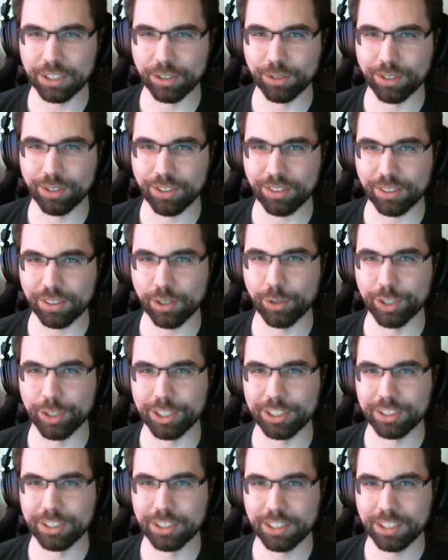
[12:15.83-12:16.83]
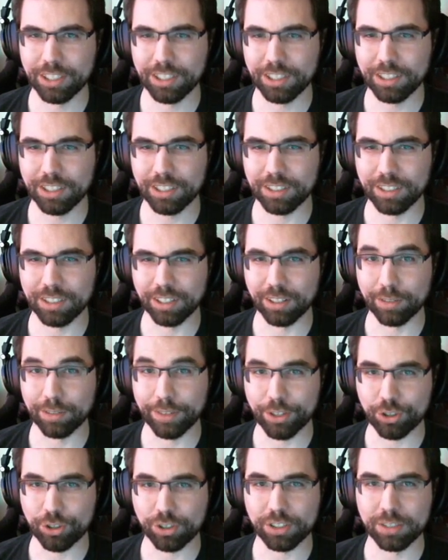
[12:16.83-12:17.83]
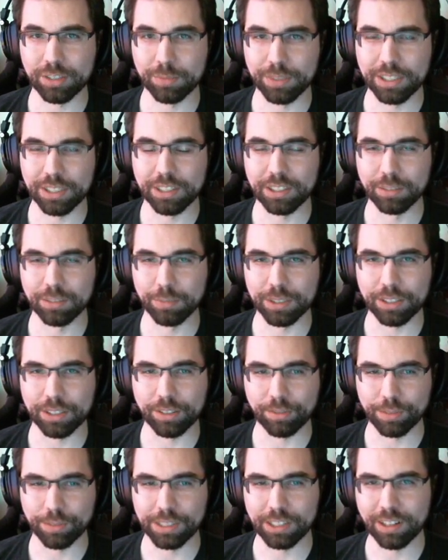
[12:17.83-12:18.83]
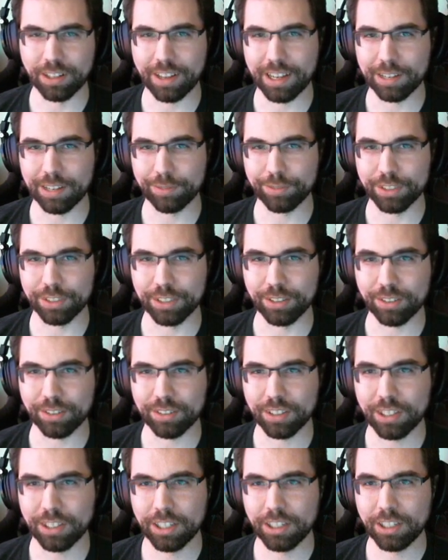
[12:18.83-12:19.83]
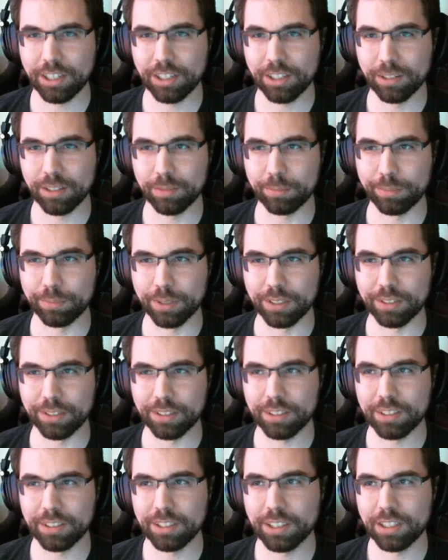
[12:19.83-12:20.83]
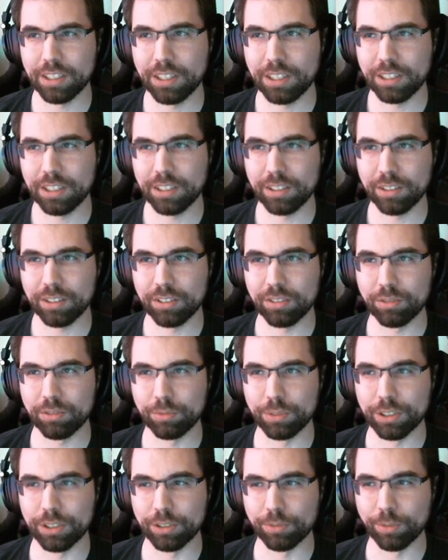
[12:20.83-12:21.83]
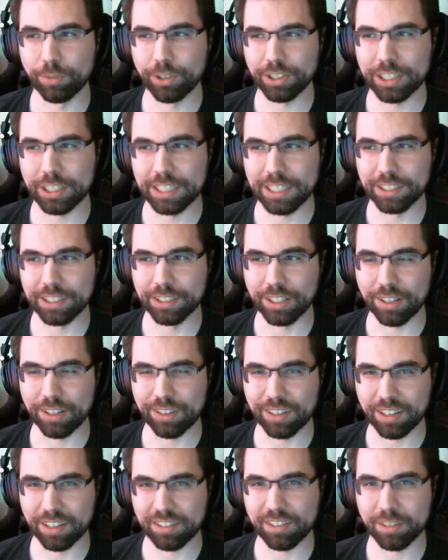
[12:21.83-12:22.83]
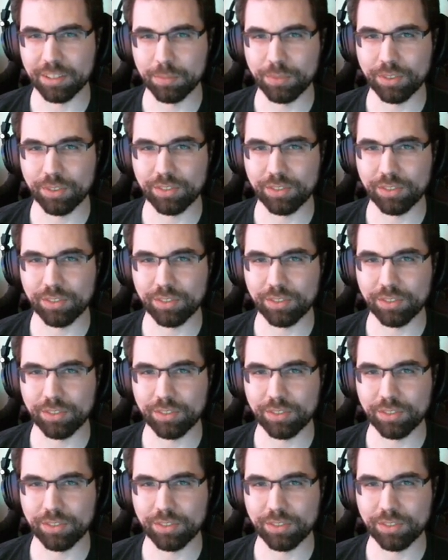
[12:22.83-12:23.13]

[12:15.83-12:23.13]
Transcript: slowly. They'll eventually be in because we need IFVs. But we're working on the systems